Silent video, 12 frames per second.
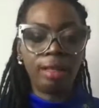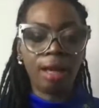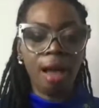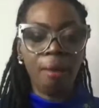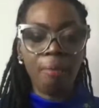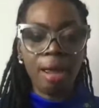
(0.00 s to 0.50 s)

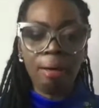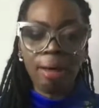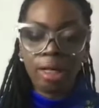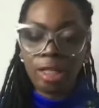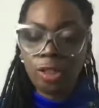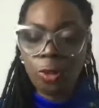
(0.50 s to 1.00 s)
the
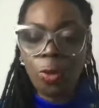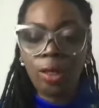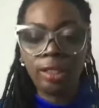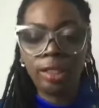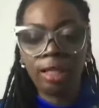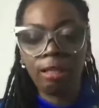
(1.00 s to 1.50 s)
Americas or
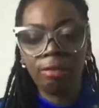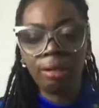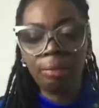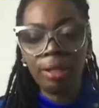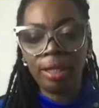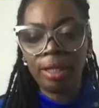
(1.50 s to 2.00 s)
in the
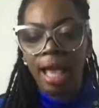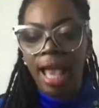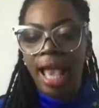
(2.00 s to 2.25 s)
Caribbean,